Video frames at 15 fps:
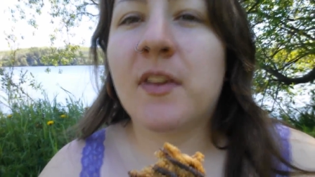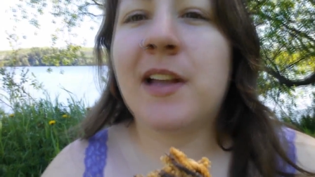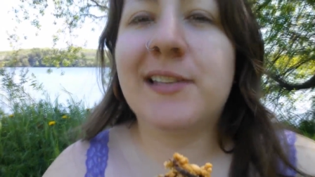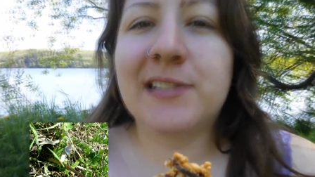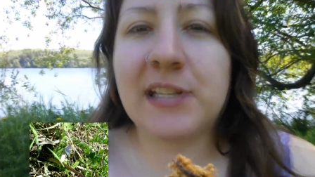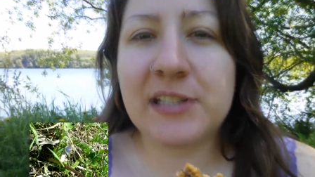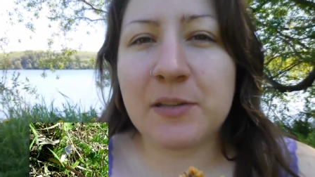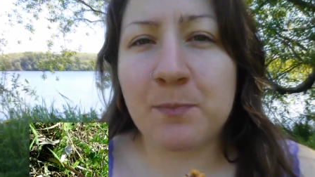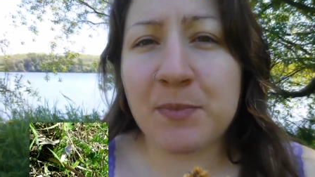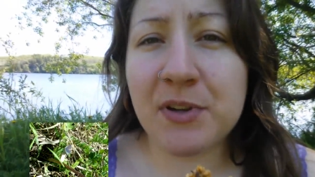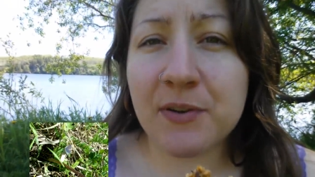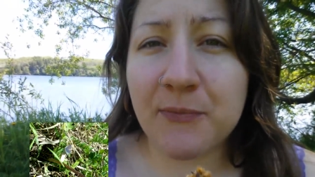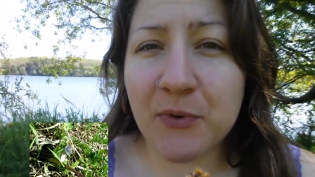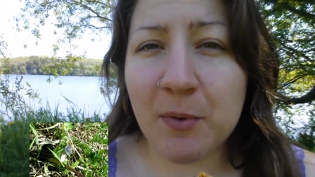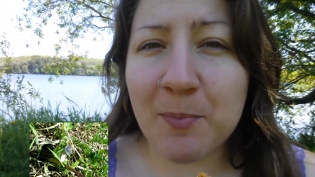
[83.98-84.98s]
I saw some
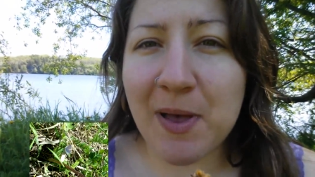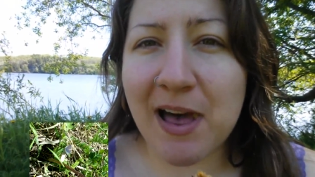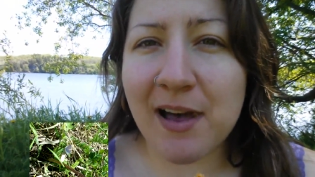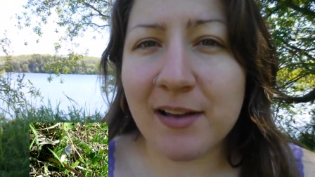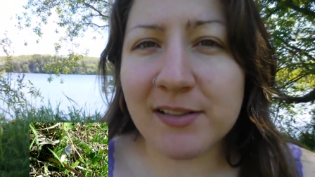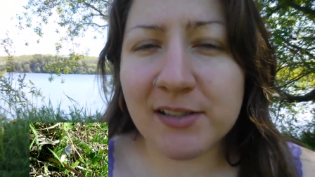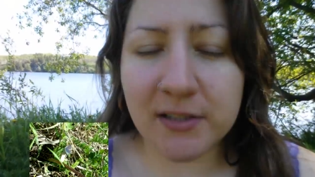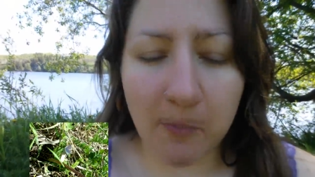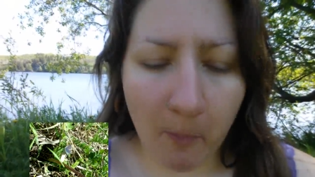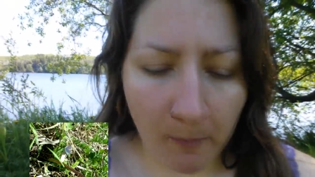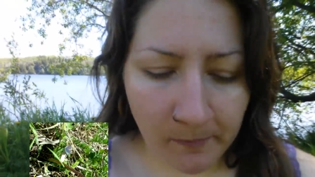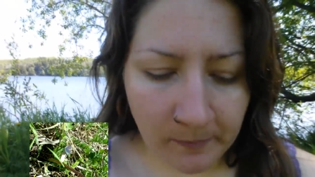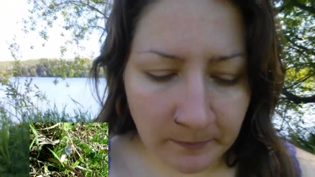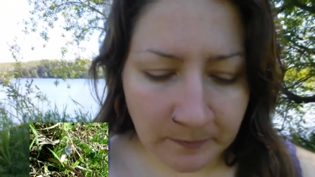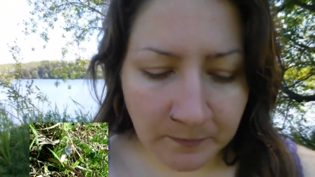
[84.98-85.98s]
beautiful bugs.
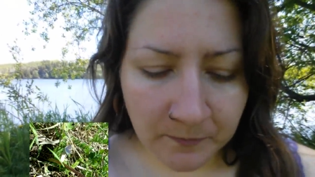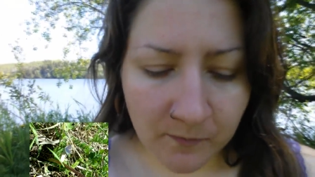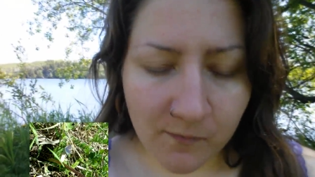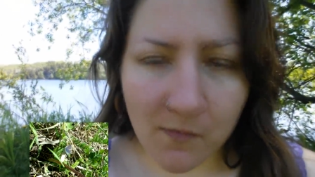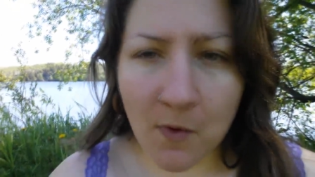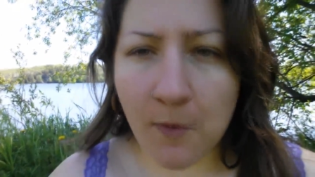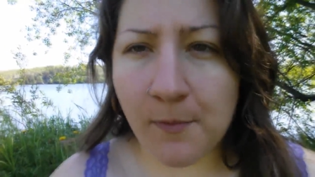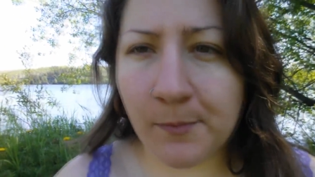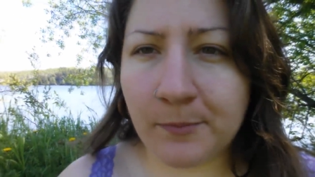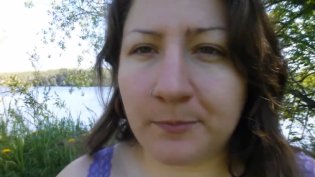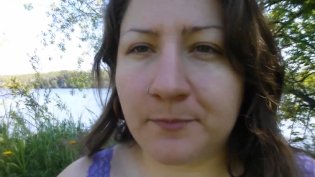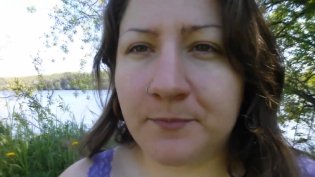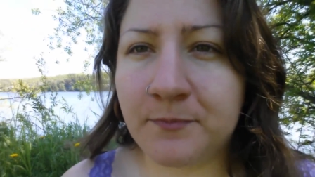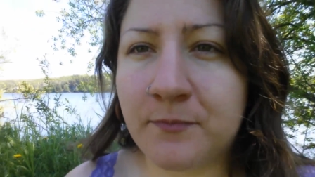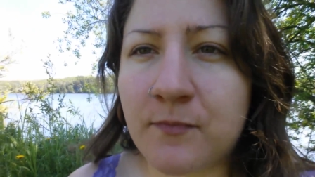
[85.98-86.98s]

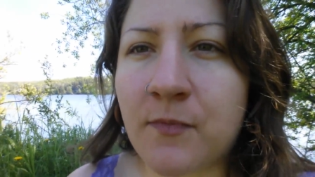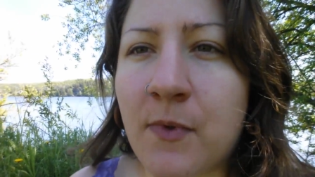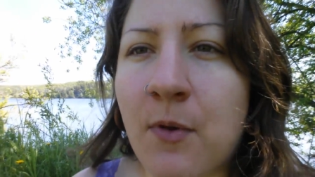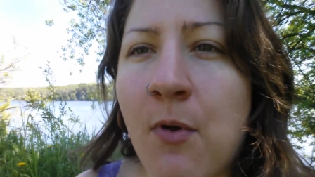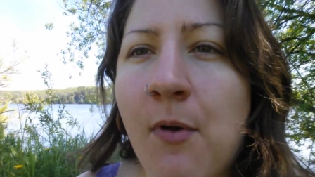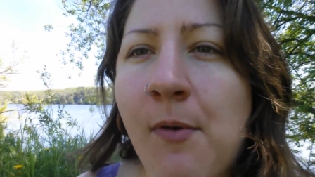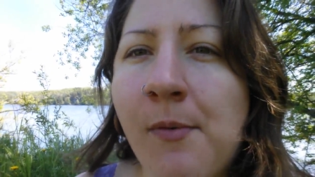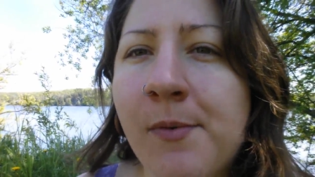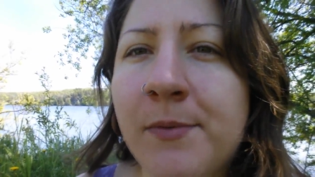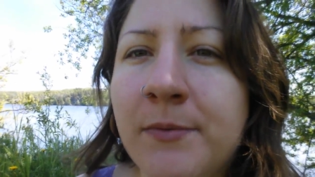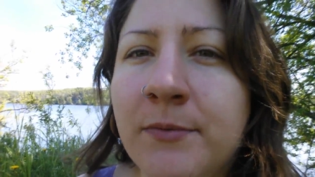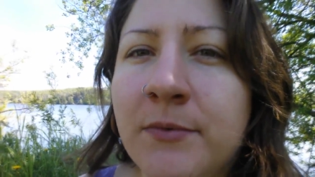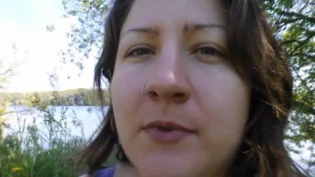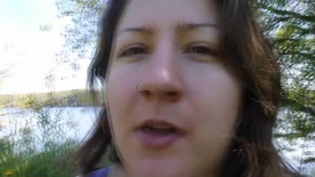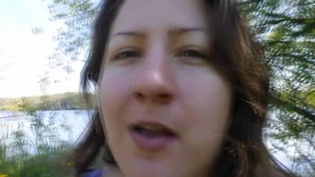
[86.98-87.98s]
Mm.
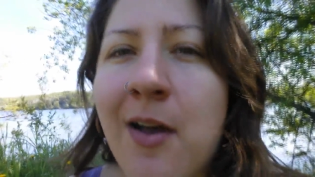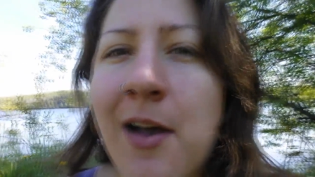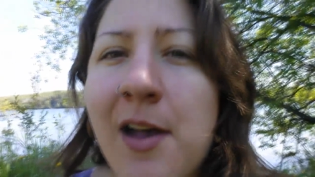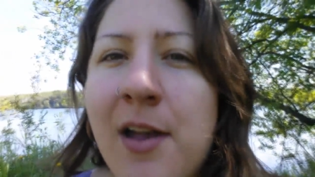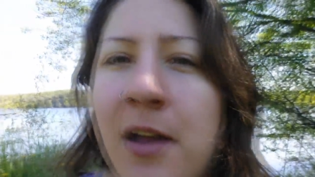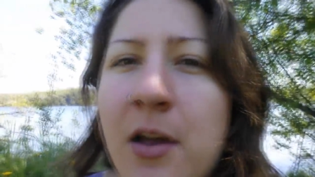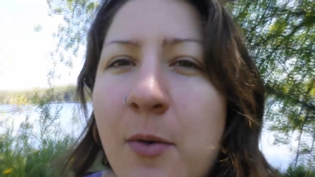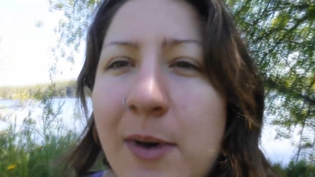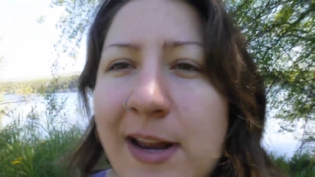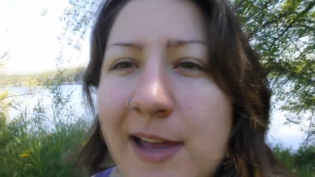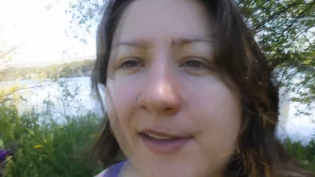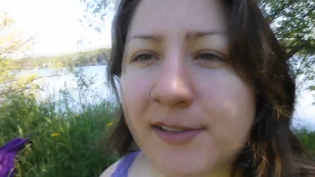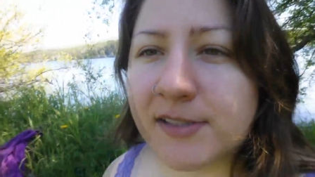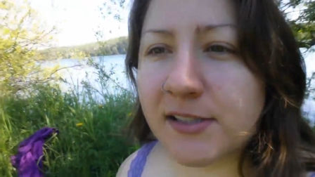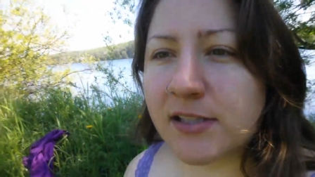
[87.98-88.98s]
what
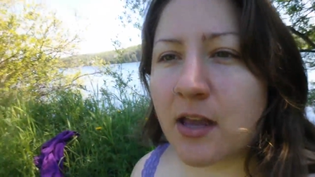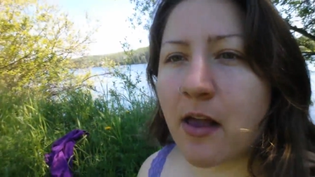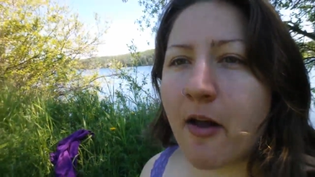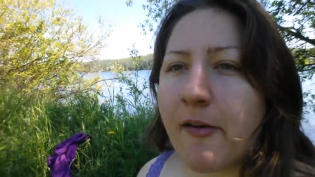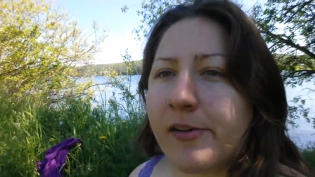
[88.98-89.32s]
else?